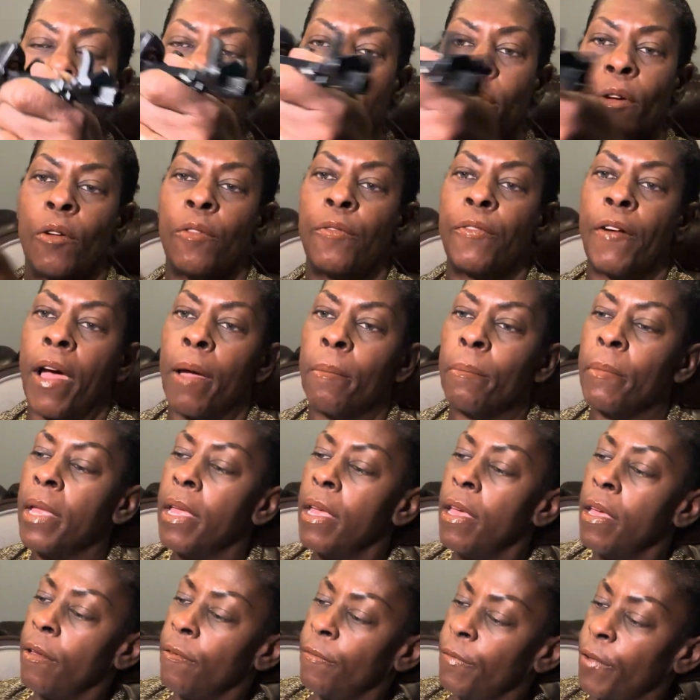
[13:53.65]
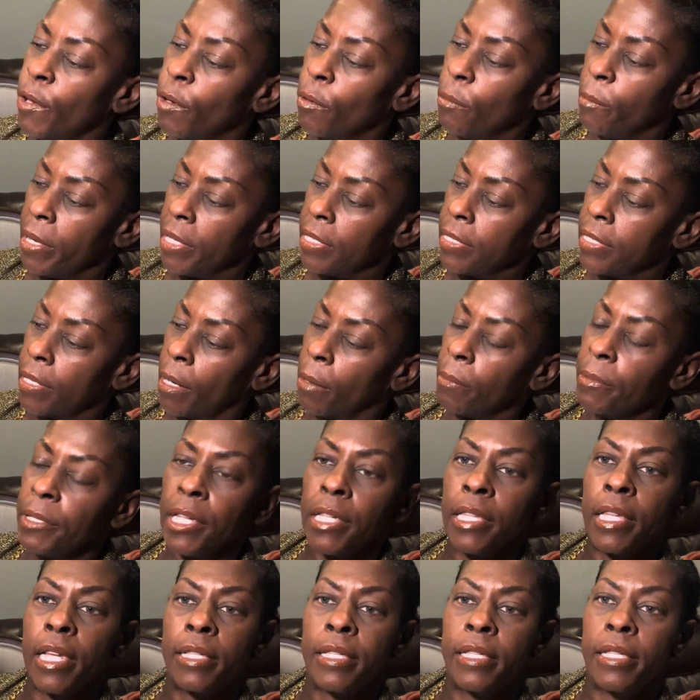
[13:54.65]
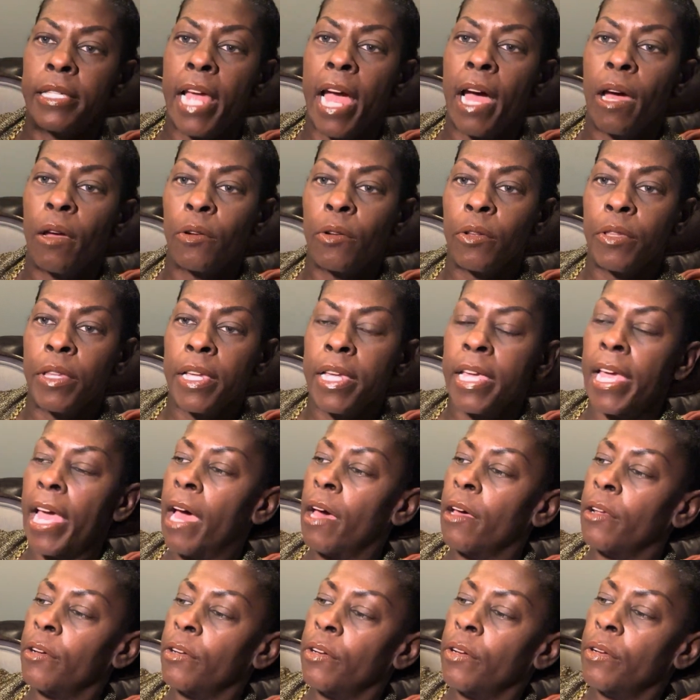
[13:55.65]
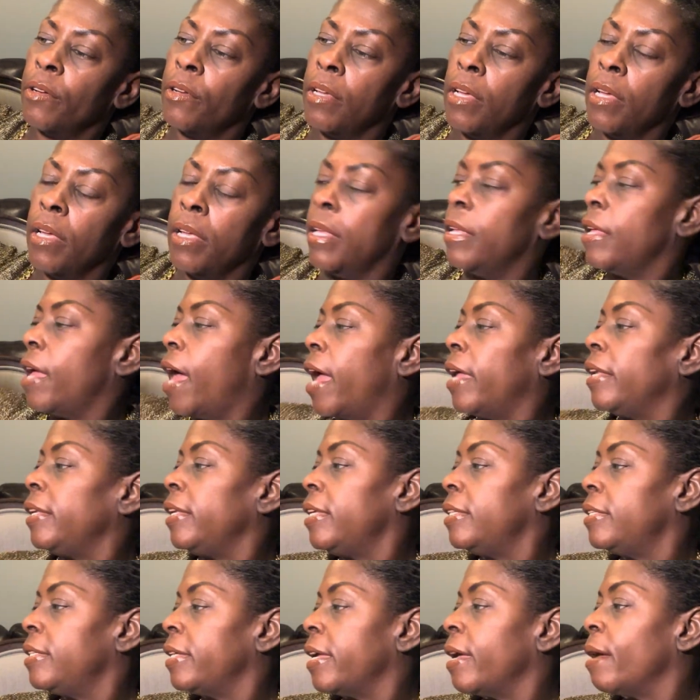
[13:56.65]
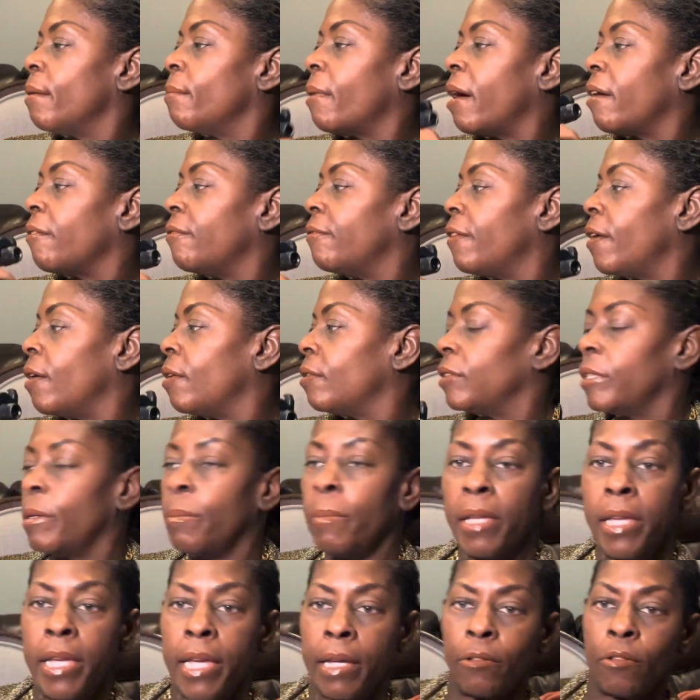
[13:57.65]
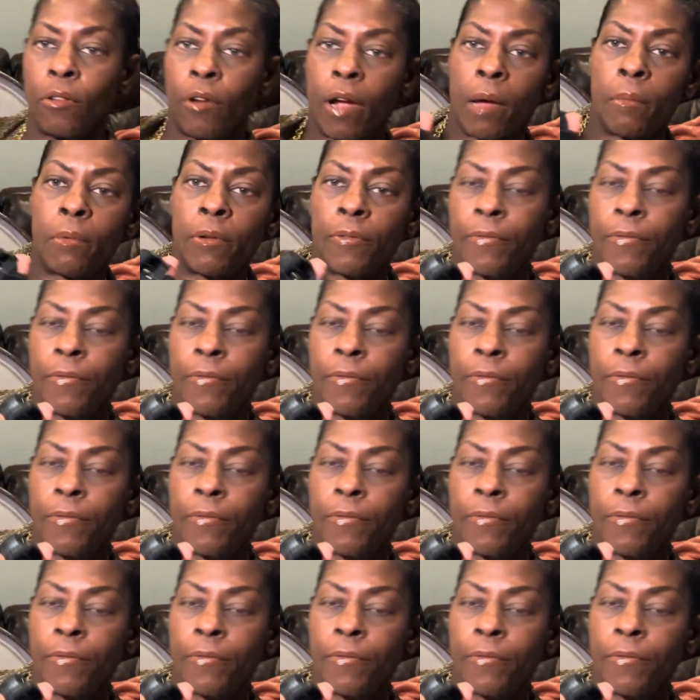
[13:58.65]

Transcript: So if I'm filming something that's down on the counter, I need to get my phone. Let me grab a